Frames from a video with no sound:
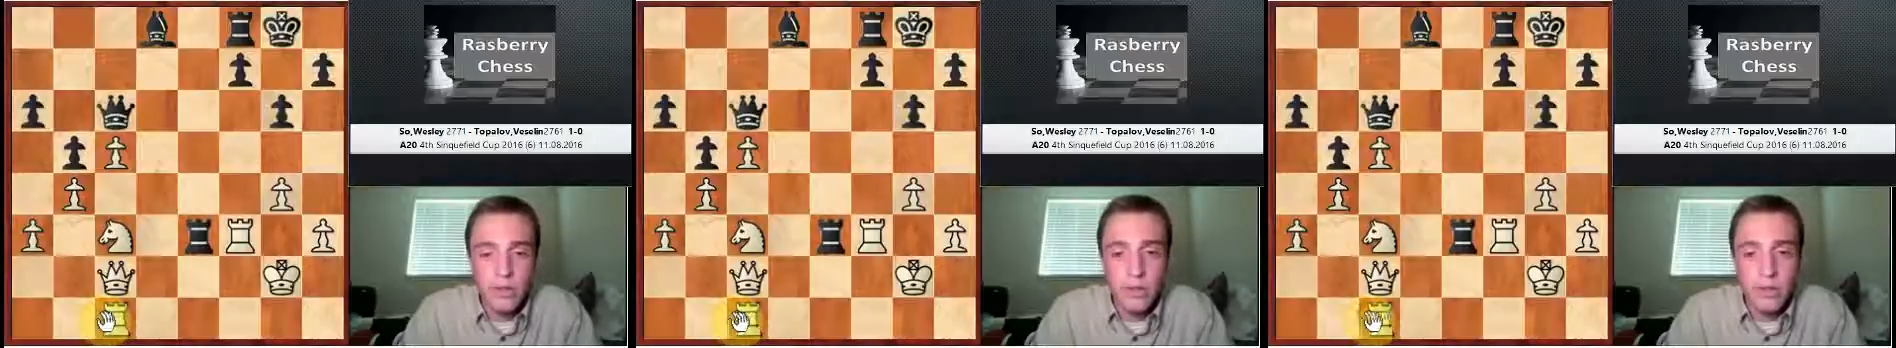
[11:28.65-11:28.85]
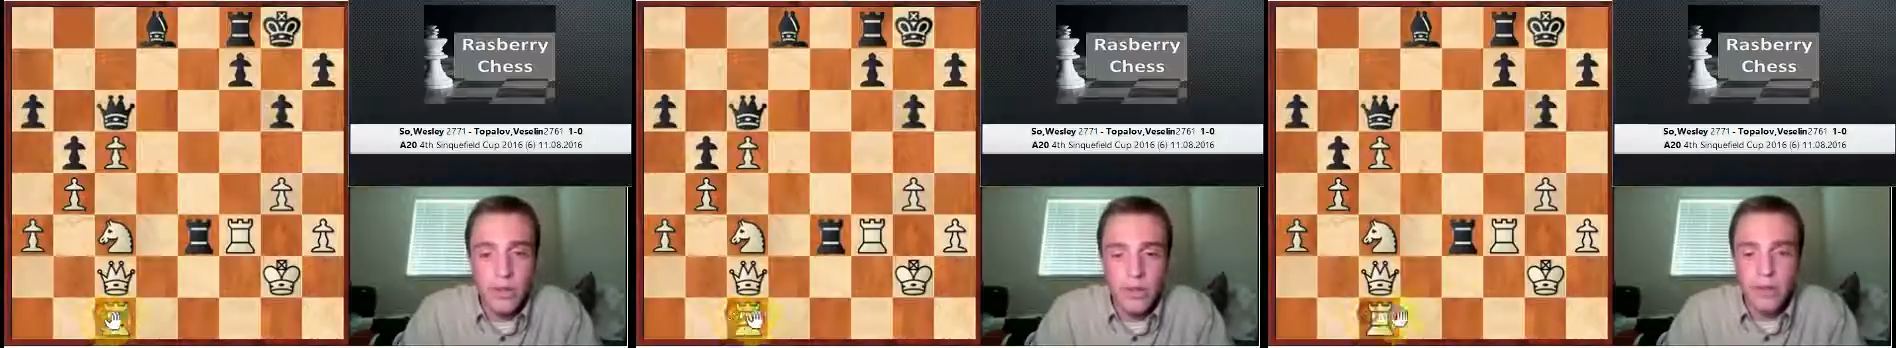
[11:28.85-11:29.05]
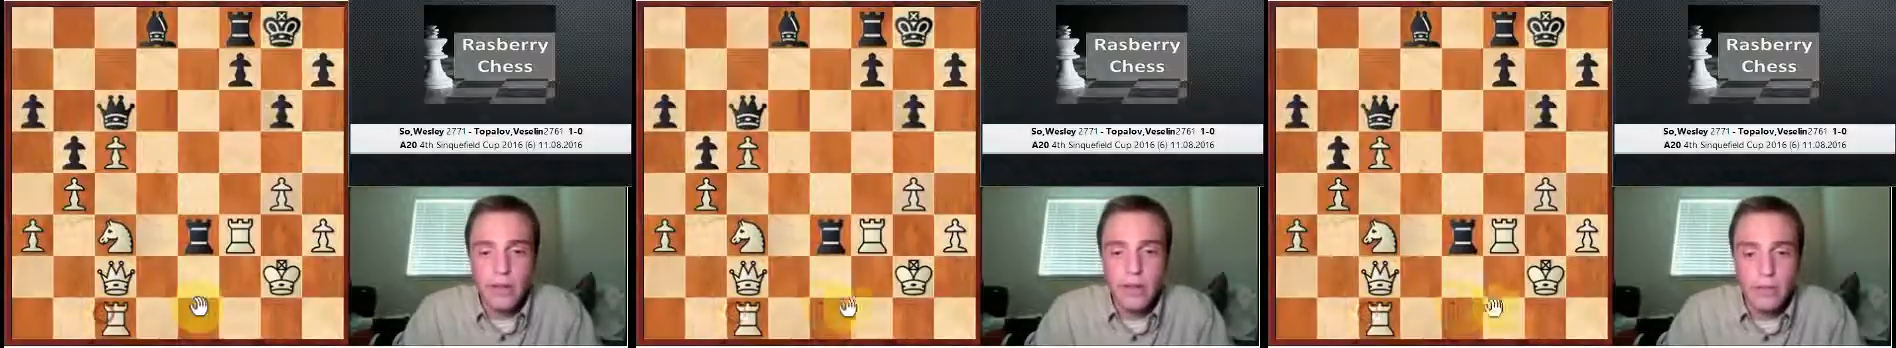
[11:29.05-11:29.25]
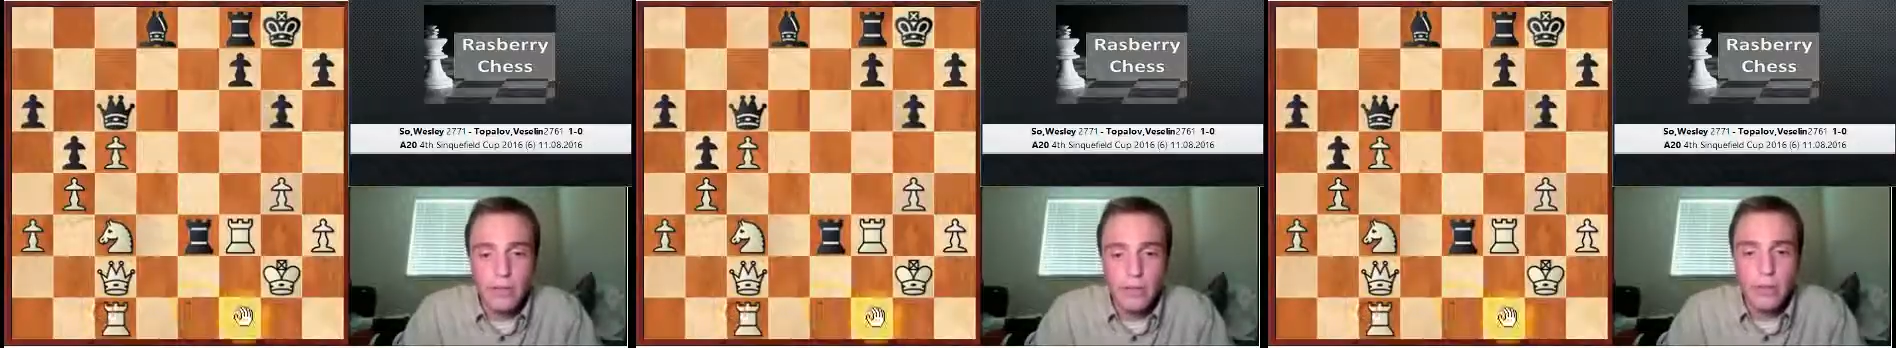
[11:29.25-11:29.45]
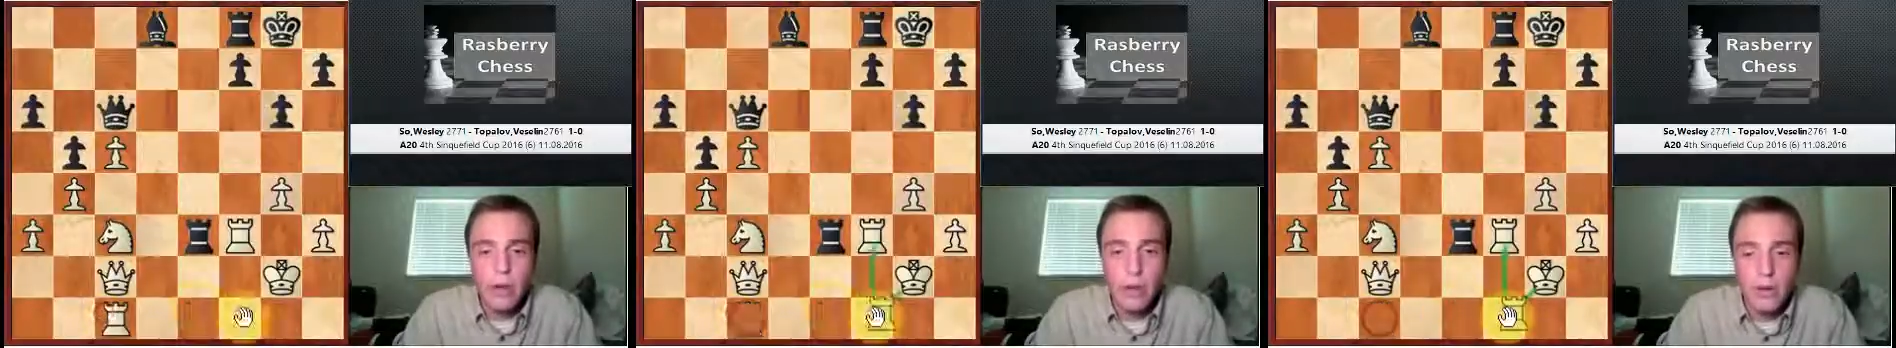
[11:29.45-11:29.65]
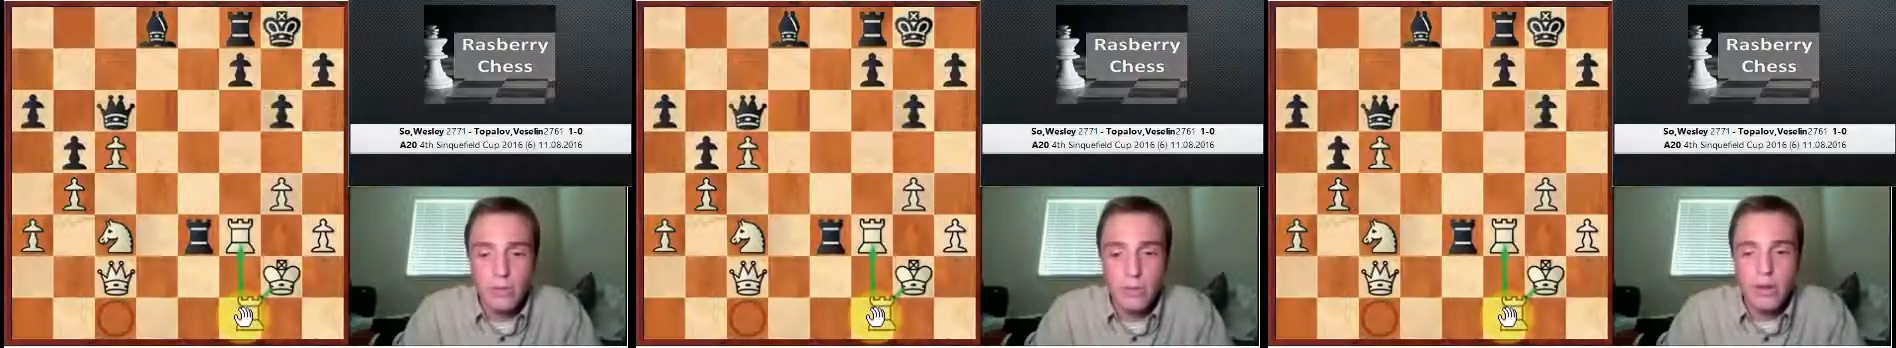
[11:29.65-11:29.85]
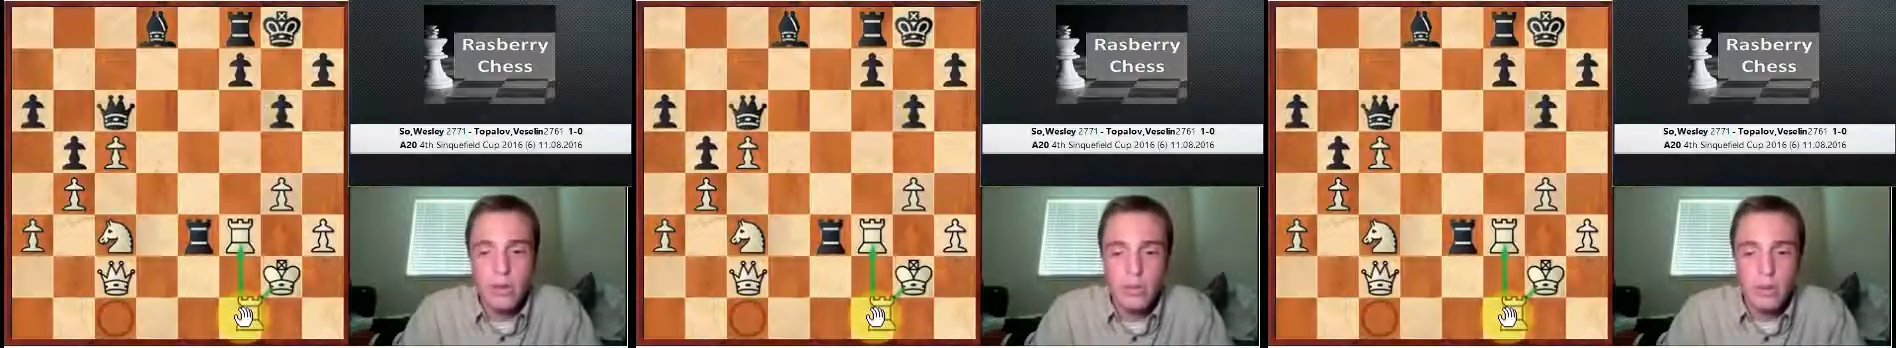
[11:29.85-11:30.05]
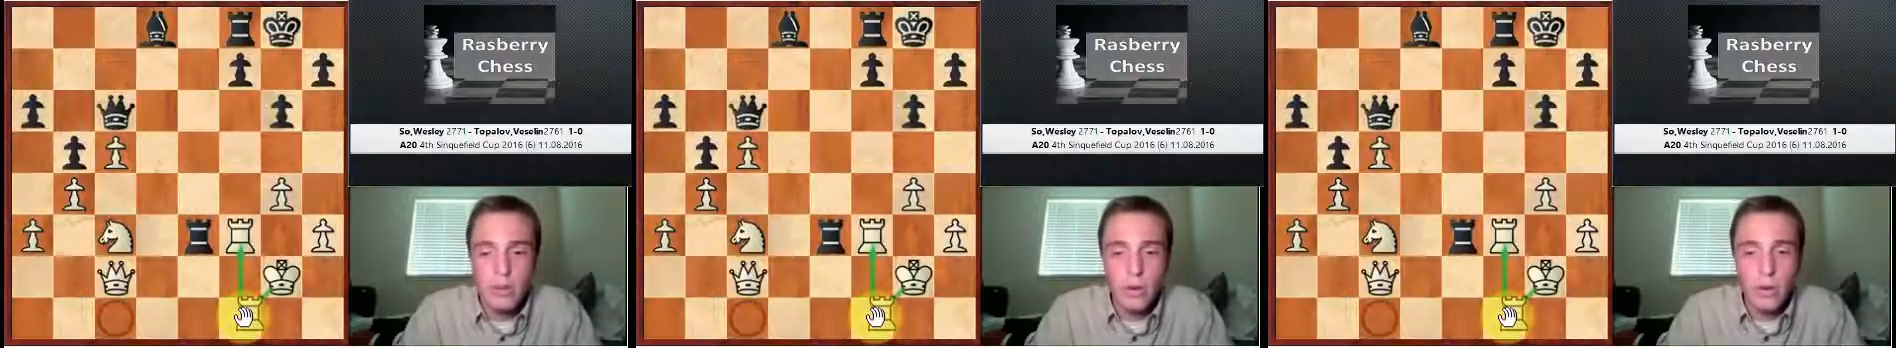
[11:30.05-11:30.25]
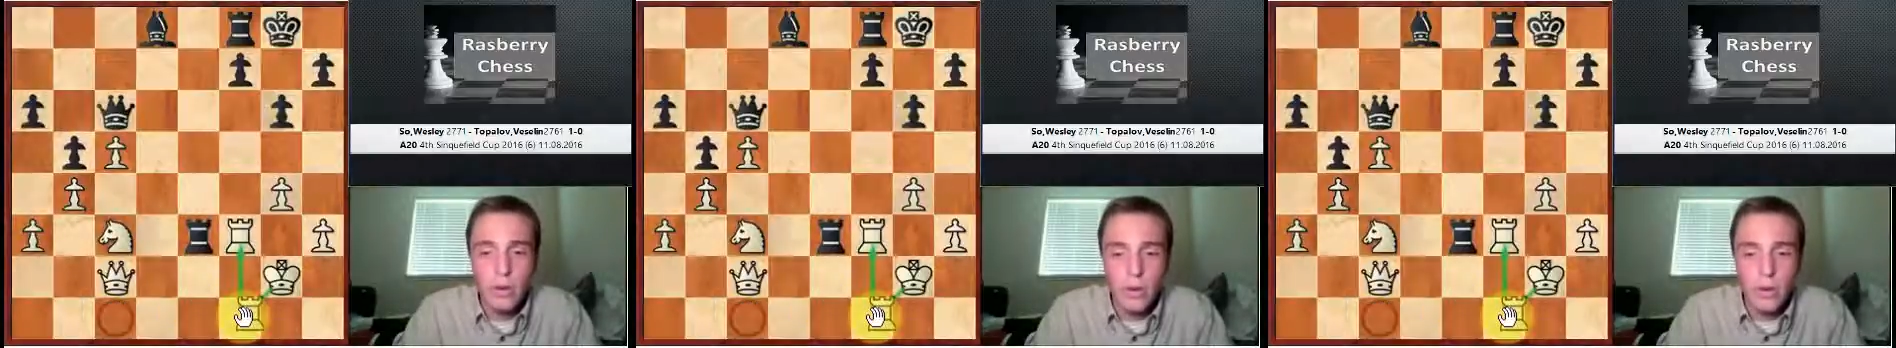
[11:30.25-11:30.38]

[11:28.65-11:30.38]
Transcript: black a 2-pawn advantage already.